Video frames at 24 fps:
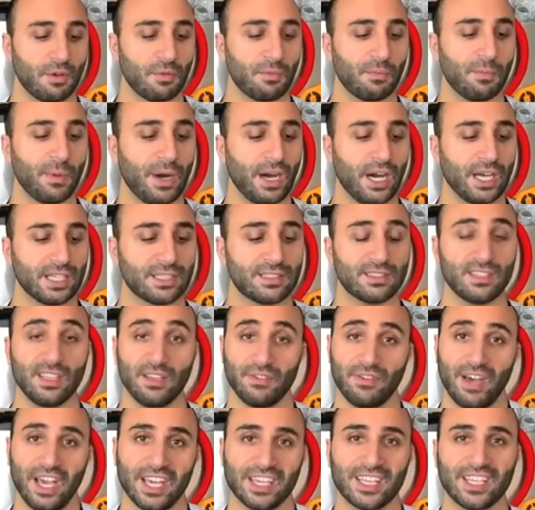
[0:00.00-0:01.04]
but if
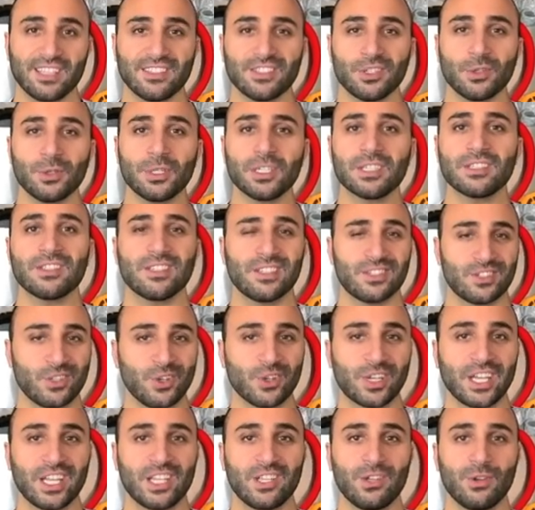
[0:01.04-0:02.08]
I can do it, so
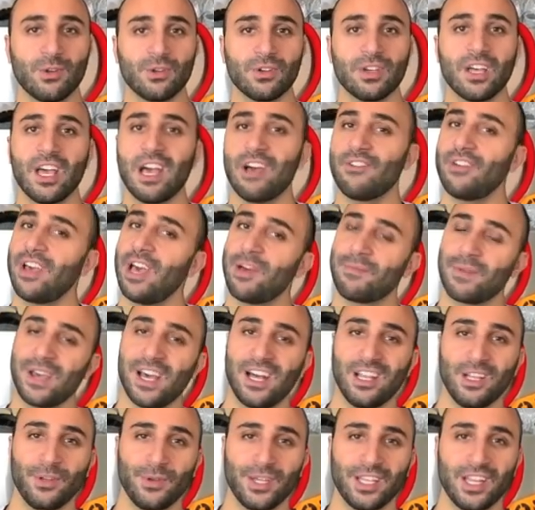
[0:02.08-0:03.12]
can you. Have a happy
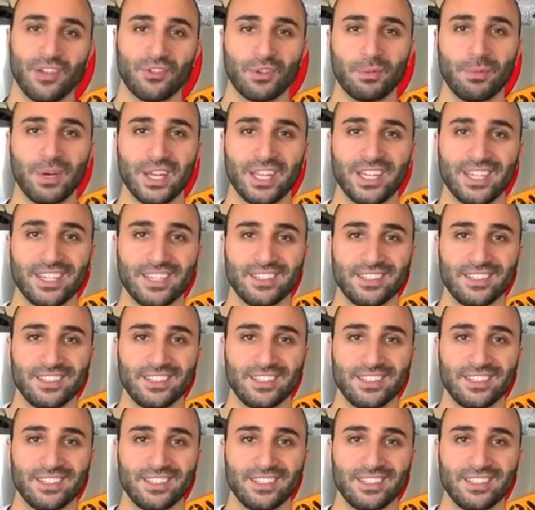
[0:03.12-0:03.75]
Halloween, everybody.